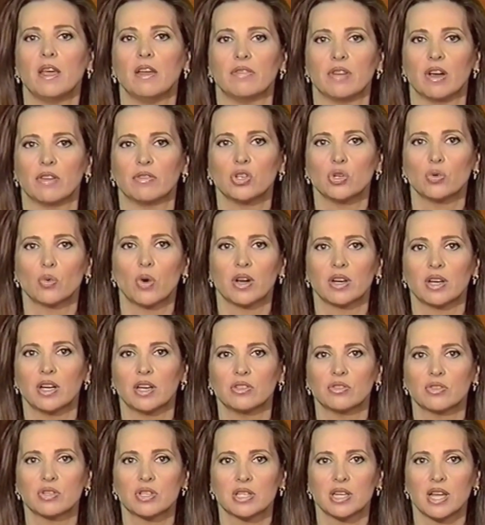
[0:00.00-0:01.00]
if ever you want to
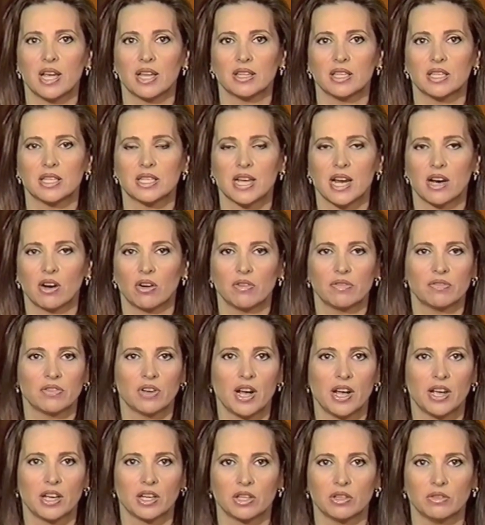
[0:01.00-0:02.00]
understand the
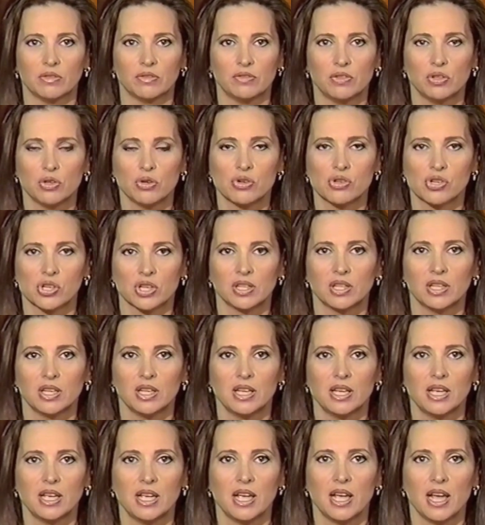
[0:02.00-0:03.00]
terrifying confusion
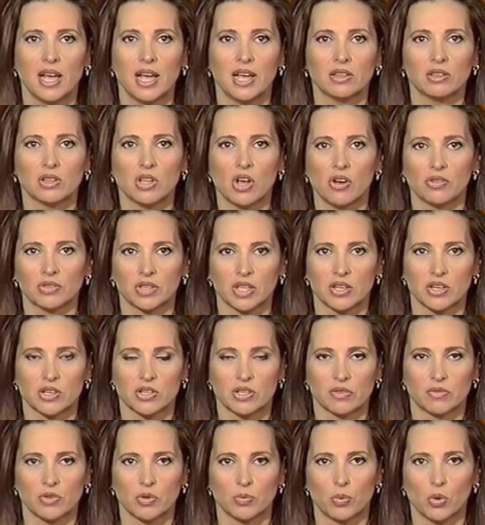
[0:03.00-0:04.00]
and
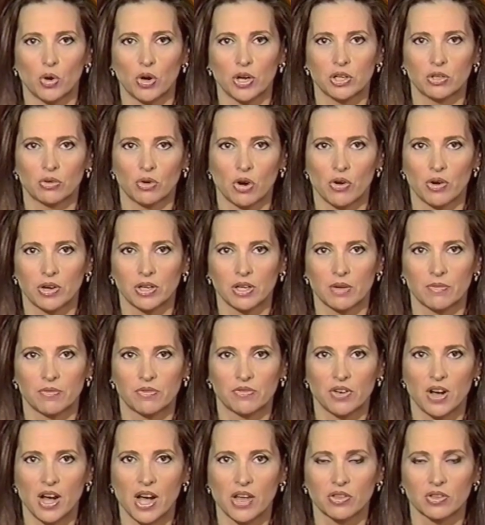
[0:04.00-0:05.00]
loneliness of a boy growing up
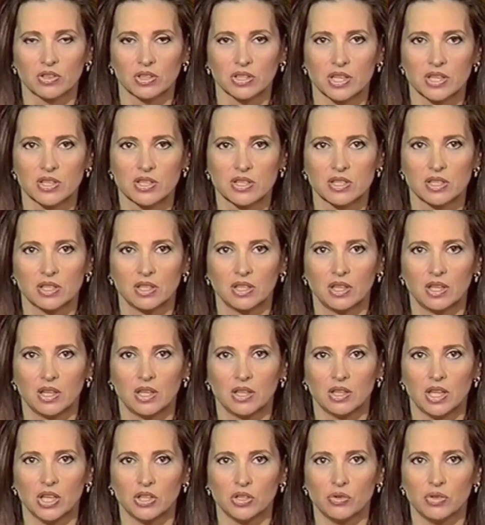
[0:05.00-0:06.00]
fatherless,
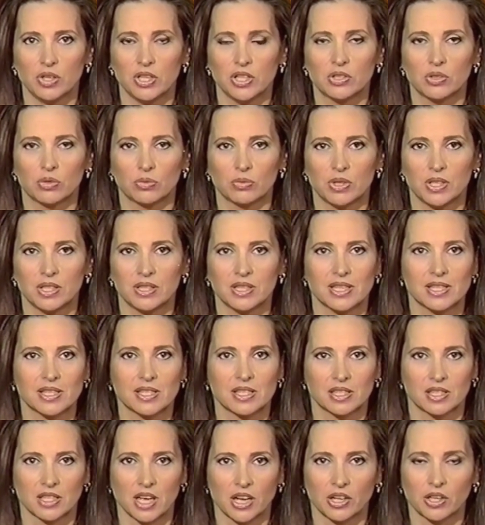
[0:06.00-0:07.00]
then you need to read this
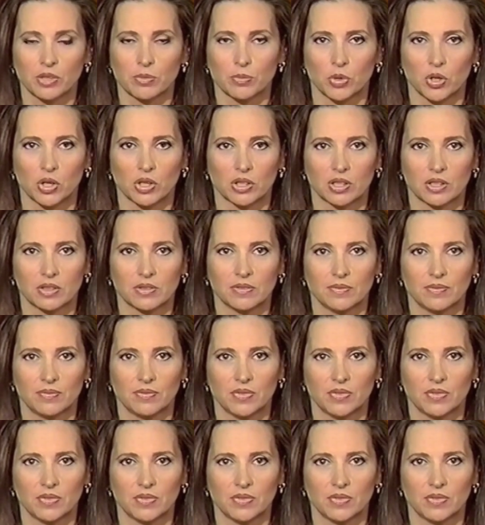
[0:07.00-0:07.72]
stunning book.